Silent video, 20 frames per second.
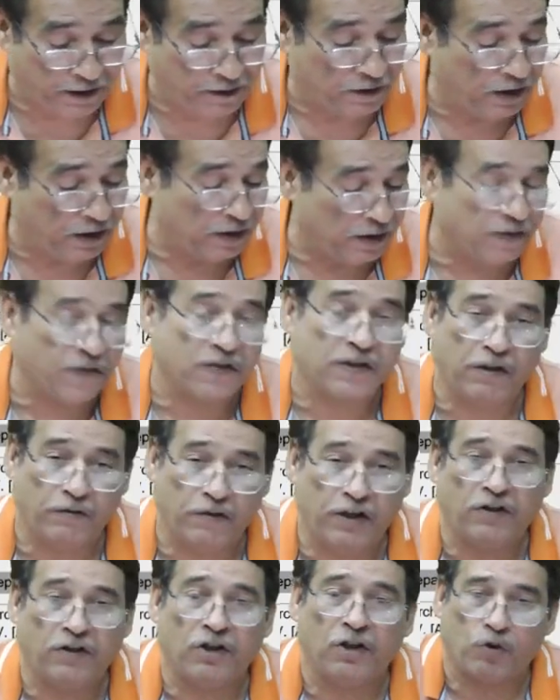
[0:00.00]
It is given
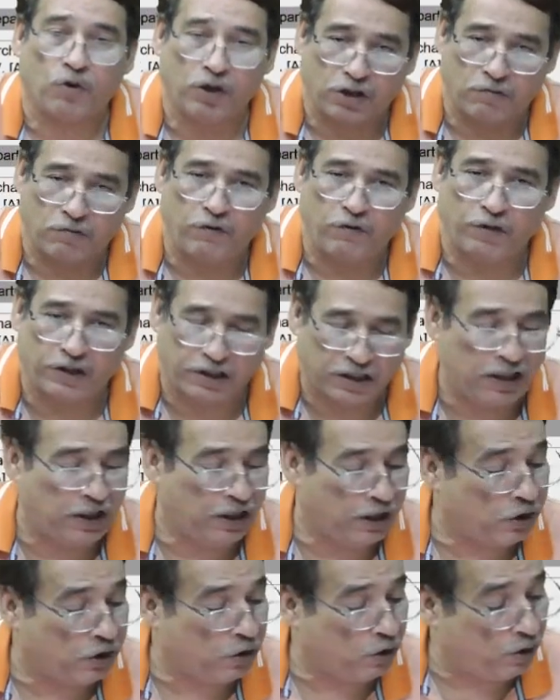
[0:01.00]
in the question. We will see
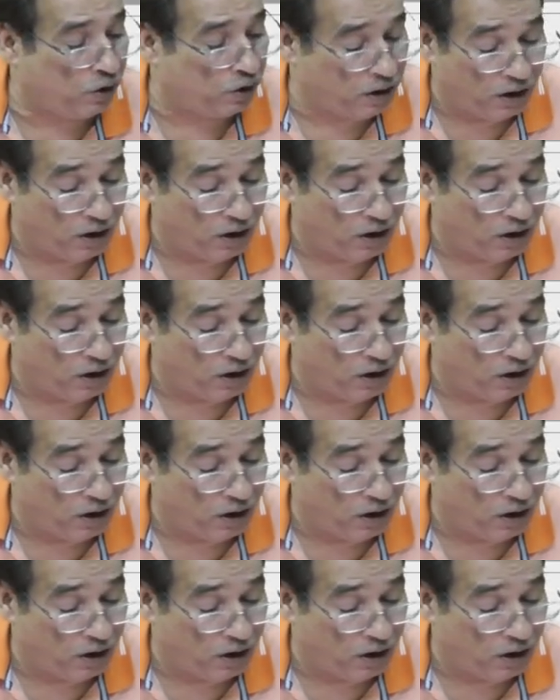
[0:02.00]
later on.